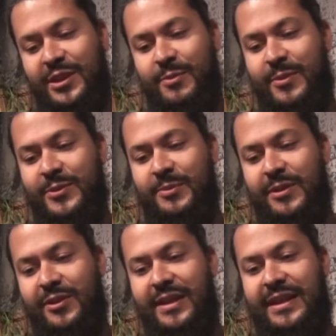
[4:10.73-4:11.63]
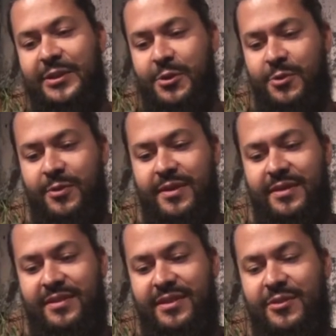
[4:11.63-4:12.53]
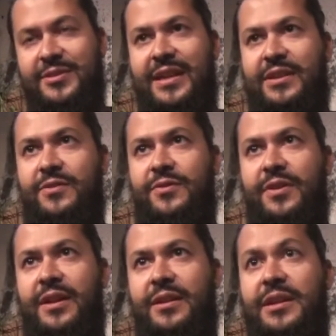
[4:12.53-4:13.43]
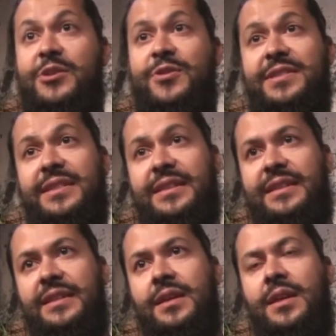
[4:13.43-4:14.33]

talked about multiplayer a lot. I know, there's a lot of interest in it.